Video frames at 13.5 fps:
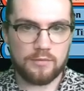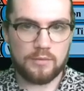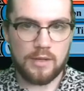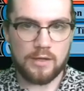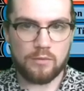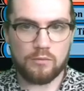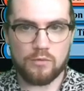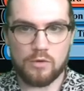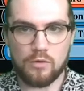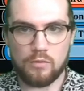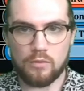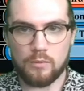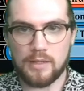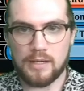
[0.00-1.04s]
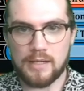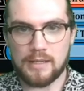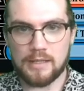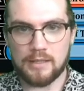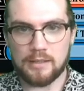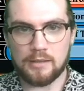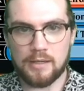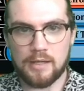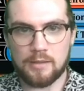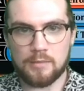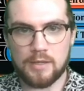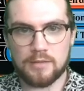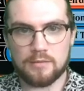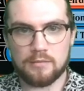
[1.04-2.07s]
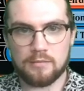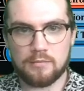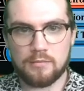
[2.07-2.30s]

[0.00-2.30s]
I don't know that we need Keen Glide Master.